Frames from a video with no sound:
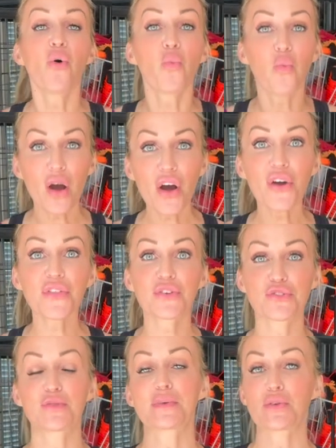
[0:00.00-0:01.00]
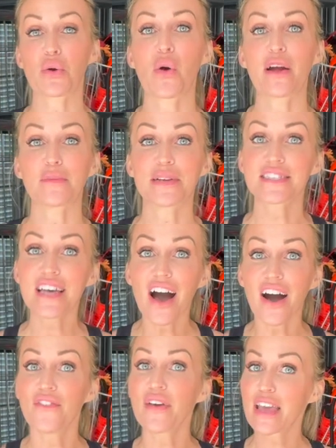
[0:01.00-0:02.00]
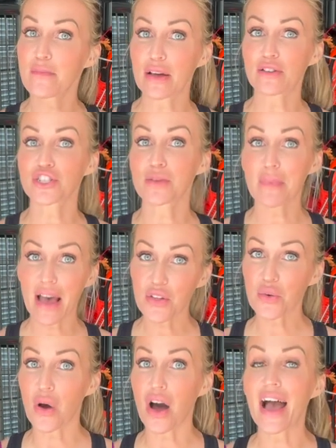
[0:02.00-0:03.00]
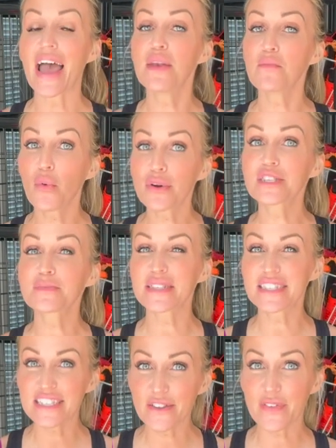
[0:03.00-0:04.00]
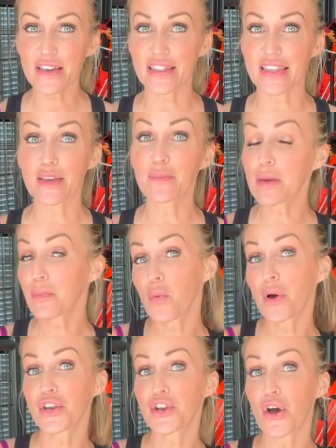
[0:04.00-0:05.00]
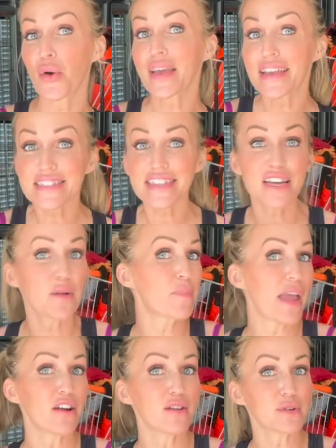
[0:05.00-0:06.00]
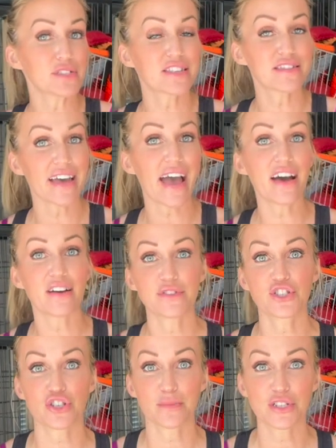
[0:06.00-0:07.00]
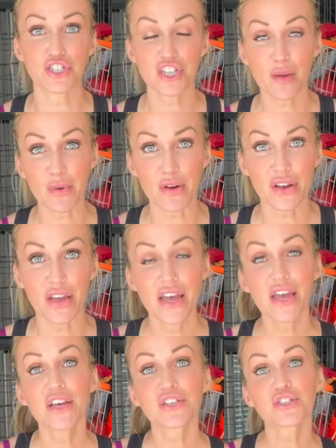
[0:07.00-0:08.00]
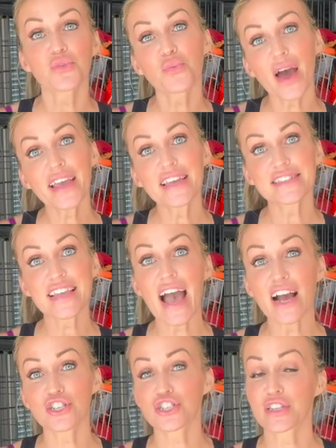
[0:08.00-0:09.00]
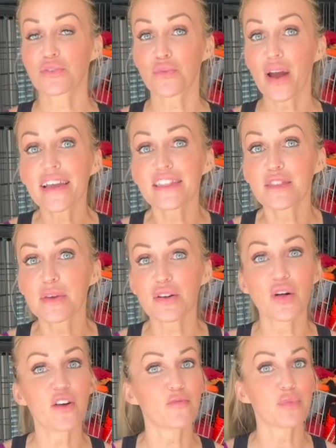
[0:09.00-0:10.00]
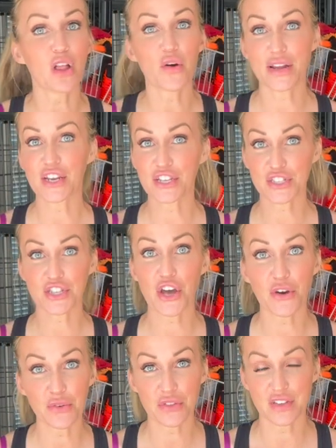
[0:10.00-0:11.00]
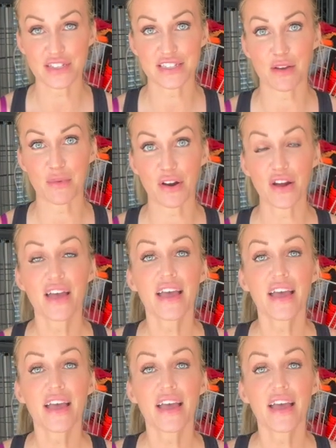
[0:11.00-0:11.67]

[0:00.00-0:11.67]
what are the grooming requirements of a Belgian Malinois? And more specifically, people want to know, is it comparable to that of a German Shepherd? So Riot is actually right in the middle of blowing his coat this summer,